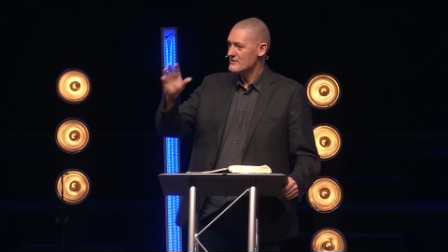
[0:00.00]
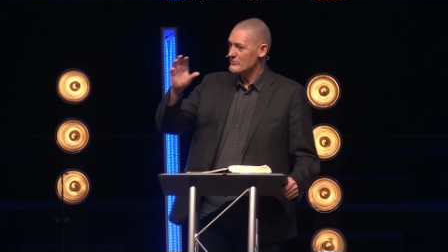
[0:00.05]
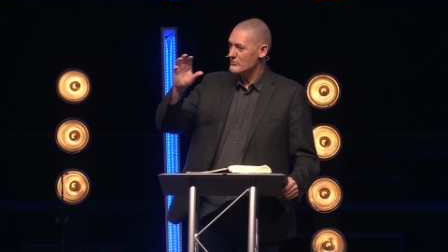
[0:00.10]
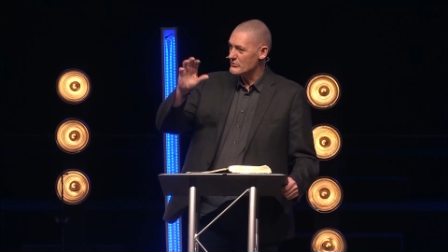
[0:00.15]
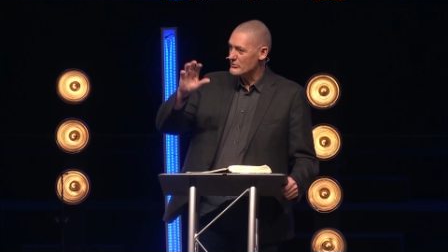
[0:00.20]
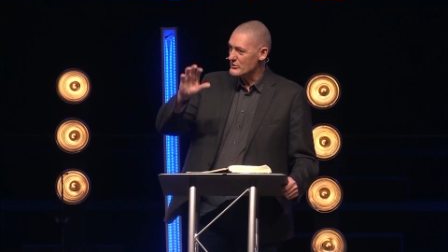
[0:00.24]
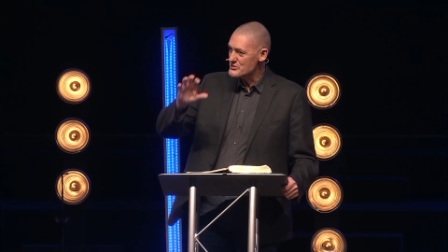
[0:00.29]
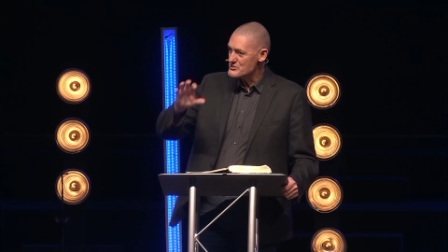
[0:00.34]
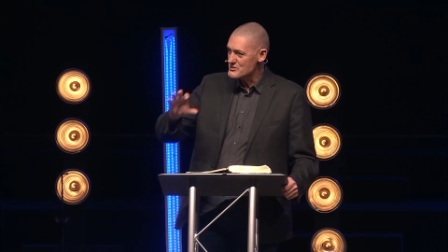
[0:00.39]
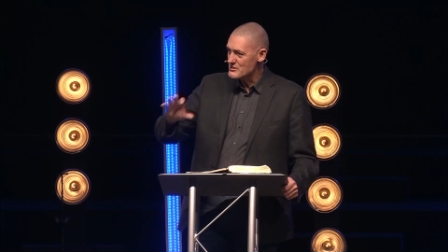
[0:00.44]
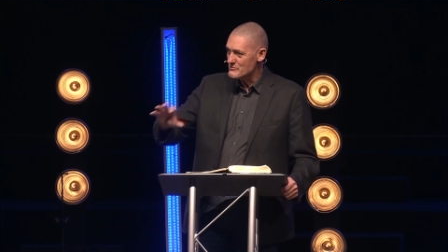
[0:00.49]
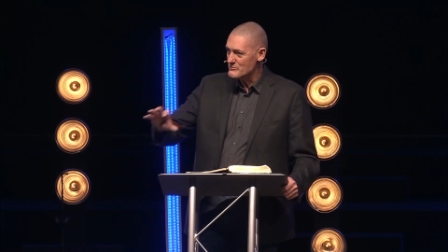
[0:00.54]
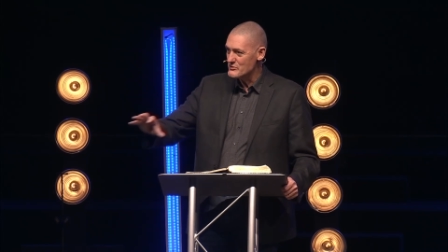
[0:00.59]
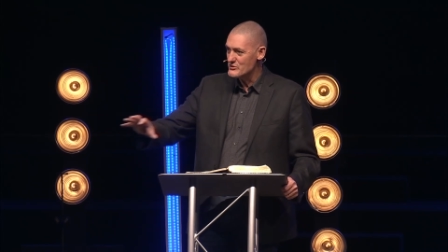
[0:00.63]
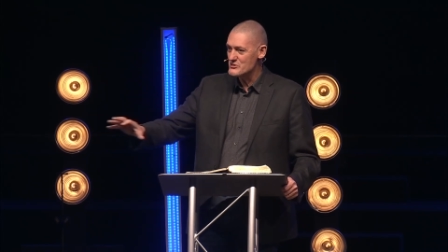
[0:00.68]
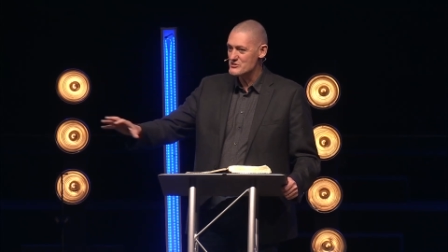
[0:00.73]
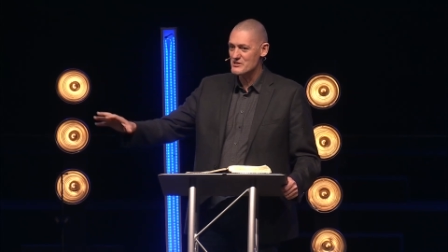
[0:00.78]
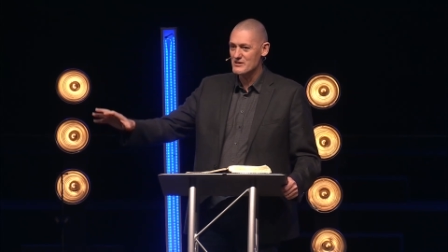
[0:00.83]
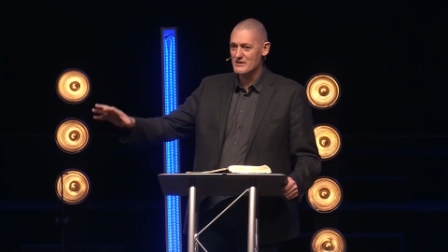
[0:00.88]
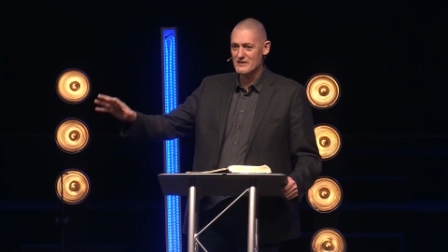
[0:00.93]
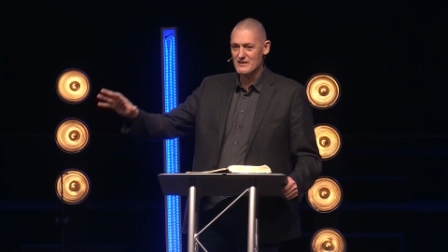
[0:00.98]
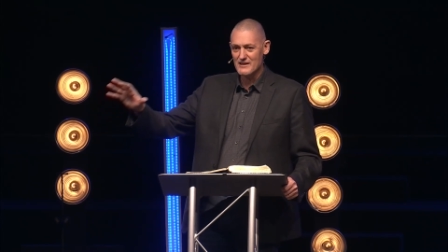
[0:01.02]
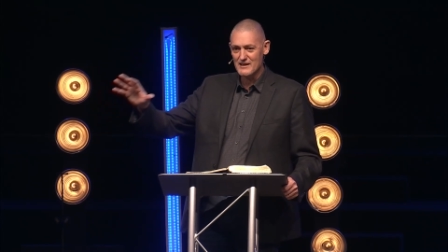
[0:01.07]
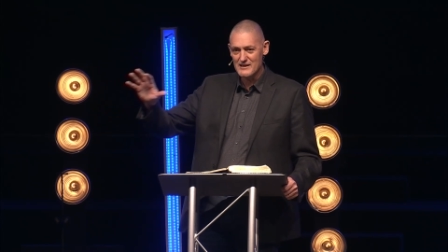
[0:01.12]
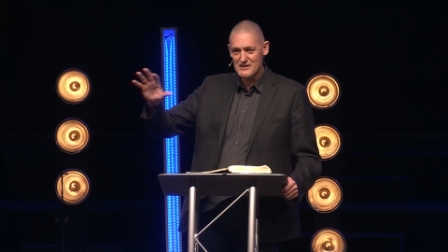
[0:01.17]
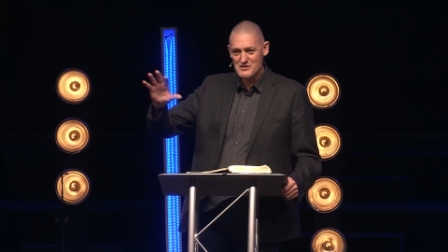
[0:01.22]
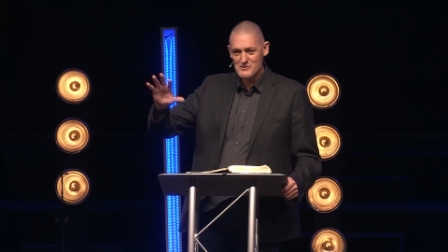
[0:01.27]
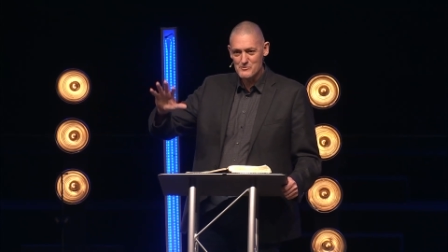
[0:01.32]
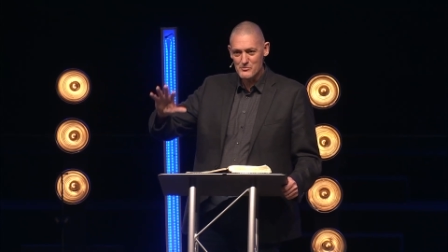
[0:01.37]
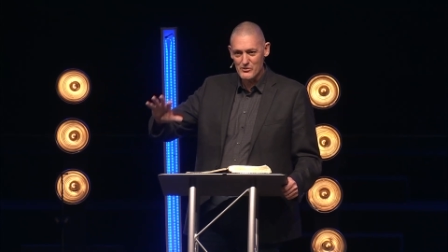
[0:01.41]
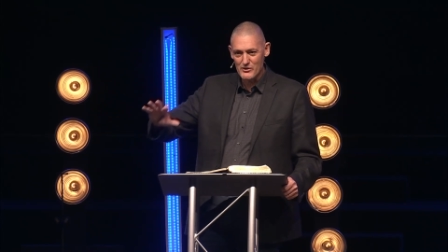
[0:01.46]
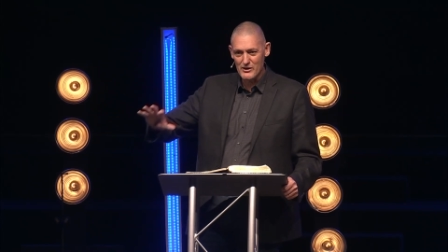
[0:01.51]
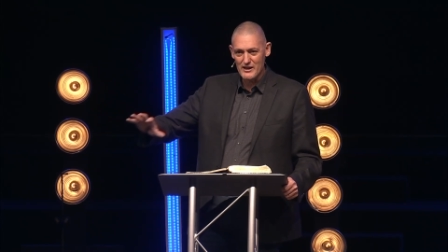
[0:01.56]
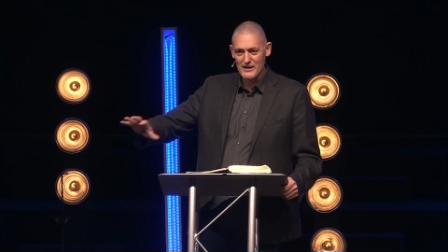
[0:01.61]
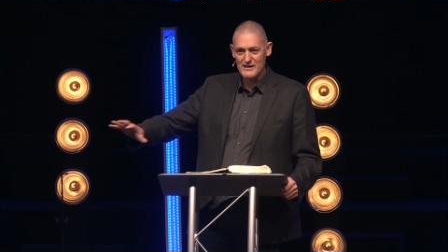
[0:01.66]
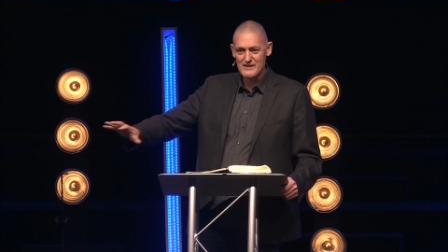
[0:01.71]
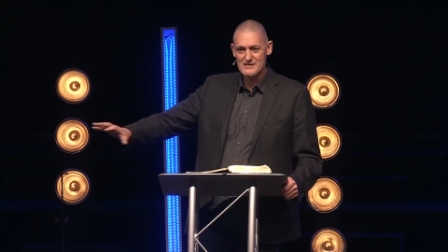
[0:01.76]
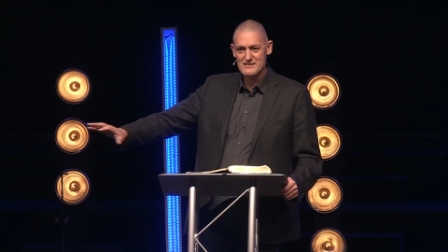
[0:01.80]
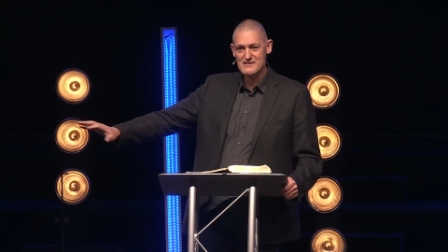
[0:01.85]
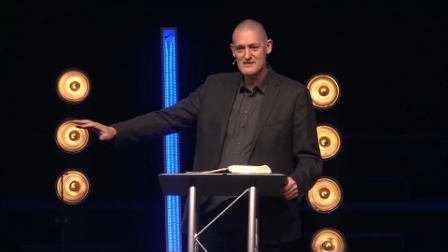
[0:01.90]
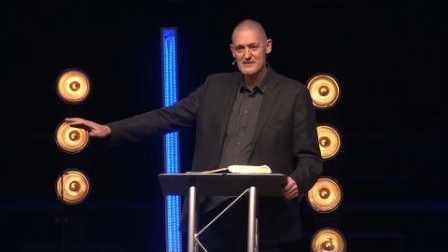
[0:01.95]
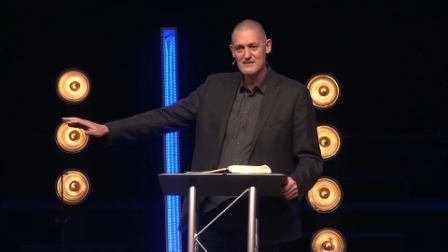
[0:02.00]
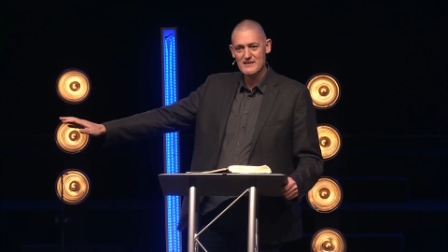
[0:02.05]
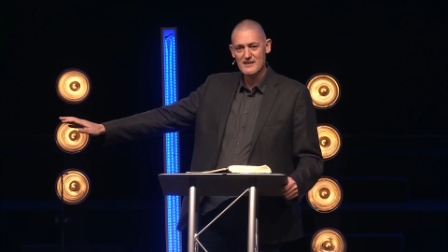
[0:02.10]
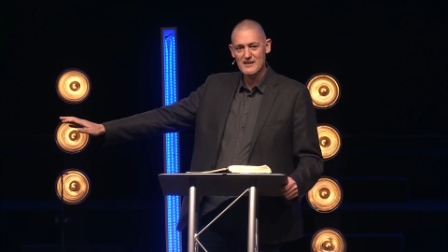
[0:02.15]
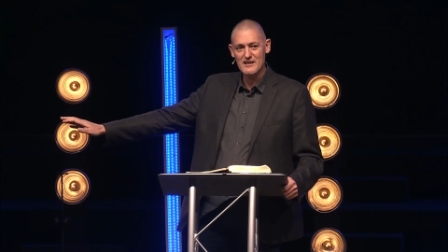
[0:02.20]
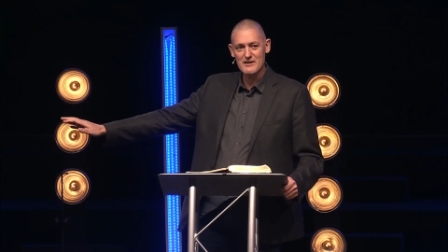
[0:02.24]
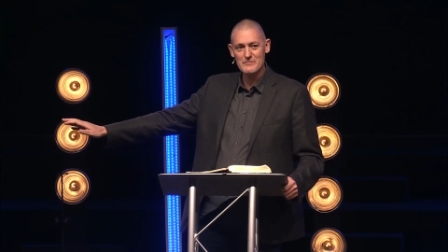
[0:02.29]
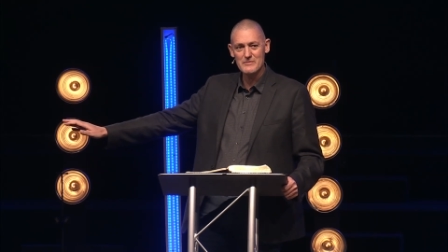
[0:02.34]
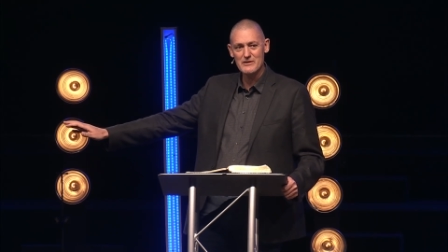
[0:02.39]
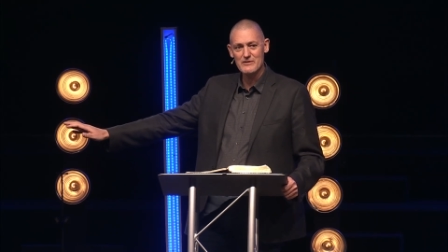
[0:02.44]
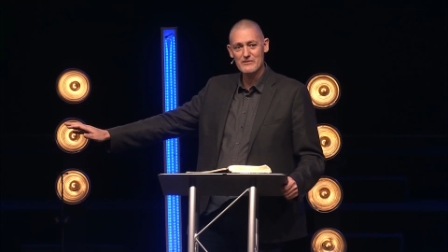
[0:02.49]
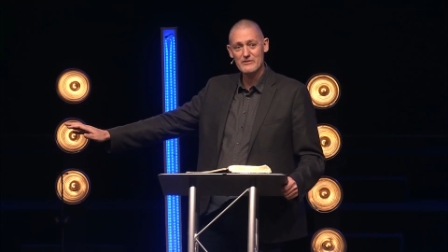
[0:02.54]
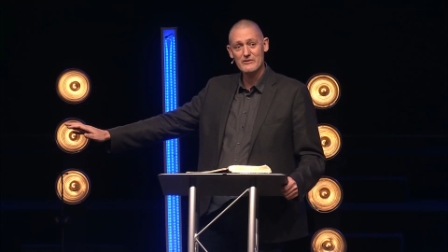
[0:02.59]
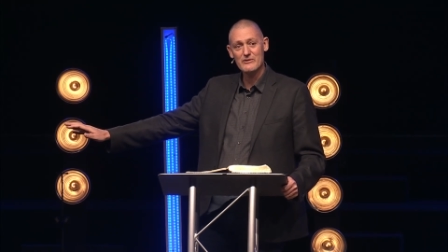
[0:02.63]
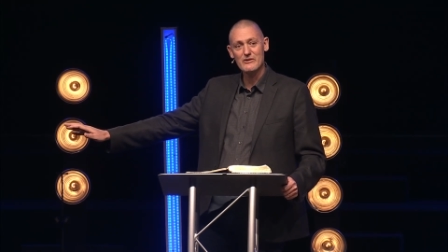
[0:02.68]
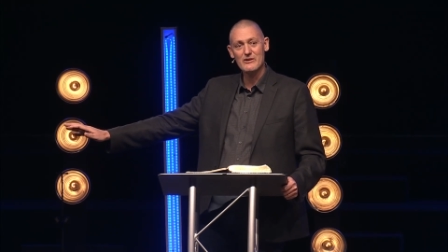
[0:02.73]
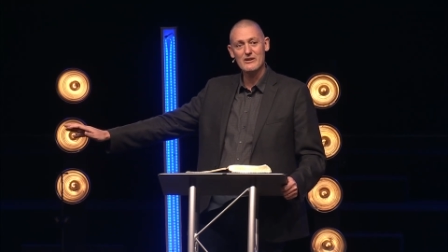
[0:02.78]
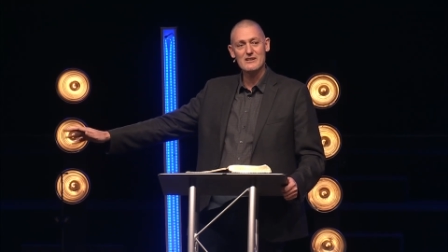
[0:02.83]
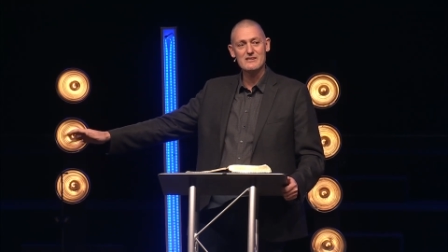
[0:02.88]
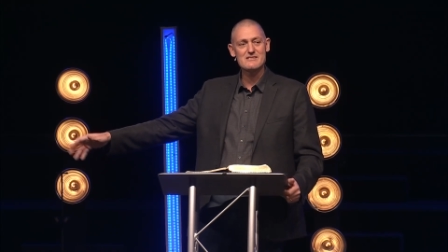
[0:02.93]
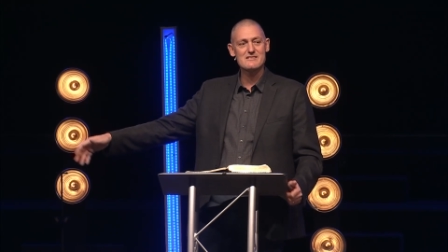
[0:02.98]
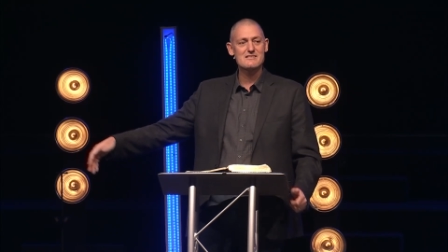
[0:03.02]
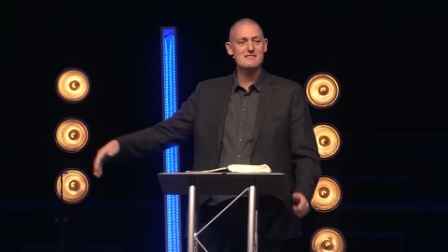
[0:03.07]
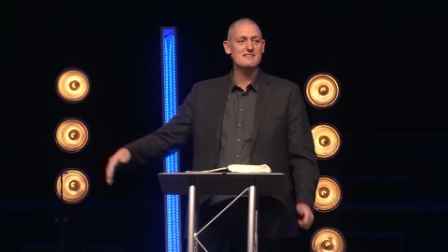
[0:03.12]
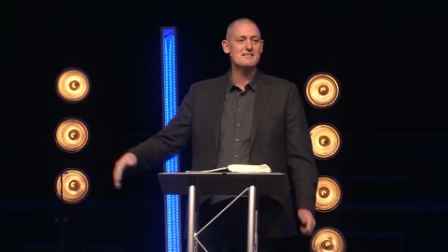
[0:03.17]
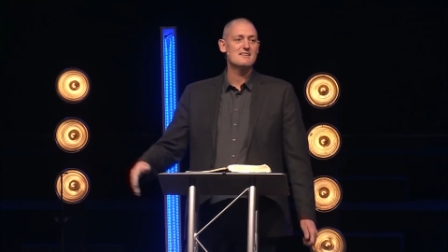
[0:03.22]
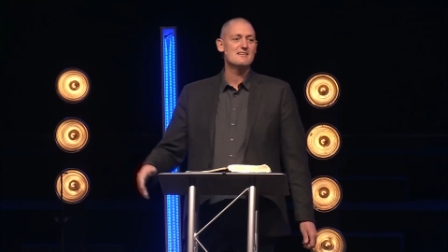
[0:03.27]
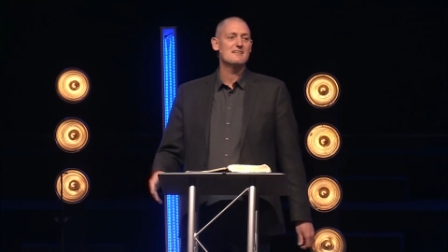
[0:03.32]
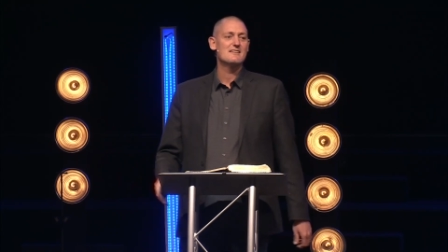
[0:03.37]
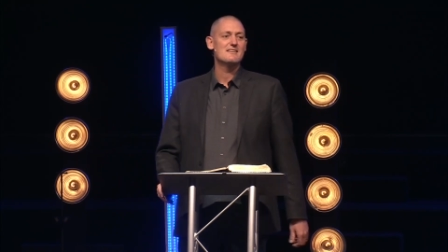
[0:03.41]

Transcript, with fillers: Worship music, kids' praise coming across